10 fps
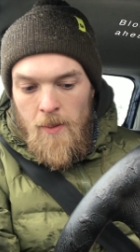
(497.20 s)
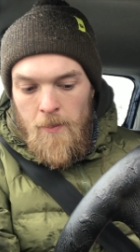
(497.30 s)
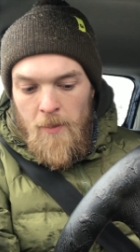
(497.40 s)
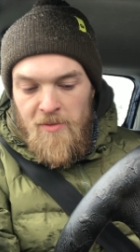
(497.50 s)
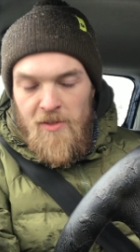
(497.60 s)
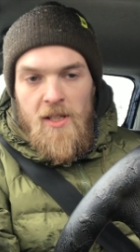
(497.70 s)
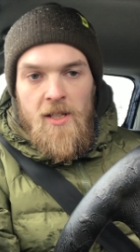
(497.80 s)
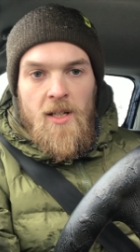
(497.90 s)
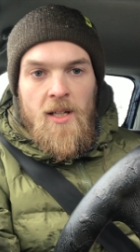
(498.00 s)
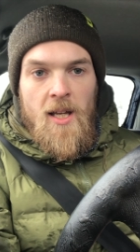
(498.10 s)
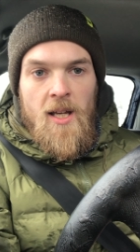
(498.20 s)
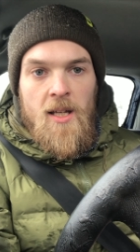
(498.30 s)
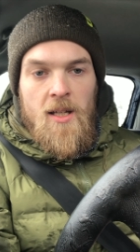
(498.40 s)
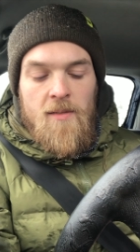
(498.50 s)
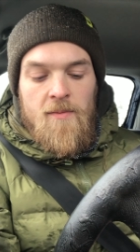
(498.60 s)
my feet are gonna get
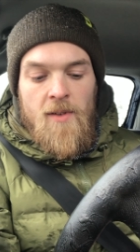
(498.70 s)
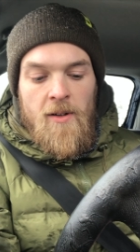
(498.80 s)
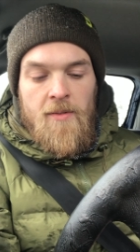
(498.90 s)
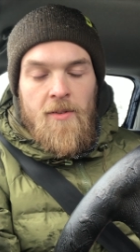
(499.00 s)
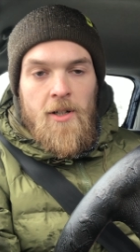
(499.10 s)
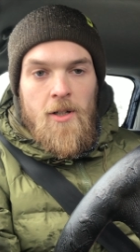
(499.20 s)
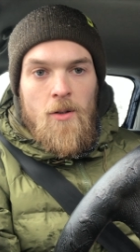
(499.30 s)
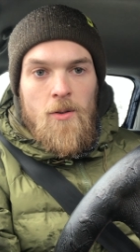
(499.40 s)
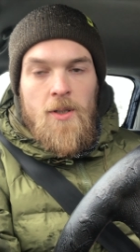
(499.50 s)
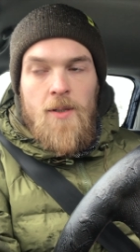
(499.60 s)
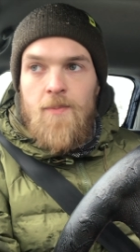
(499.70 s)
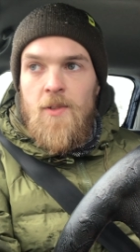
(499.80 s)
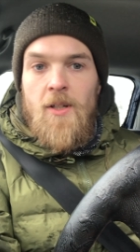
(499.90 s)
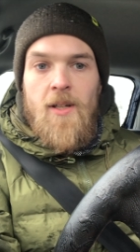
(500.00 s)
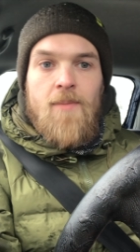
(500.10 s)
very, very cold.
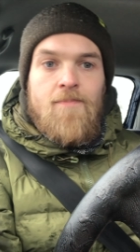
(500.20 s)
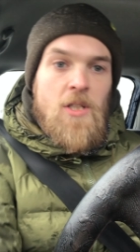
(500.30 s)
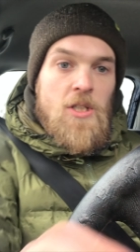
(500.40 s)
So yeah, let's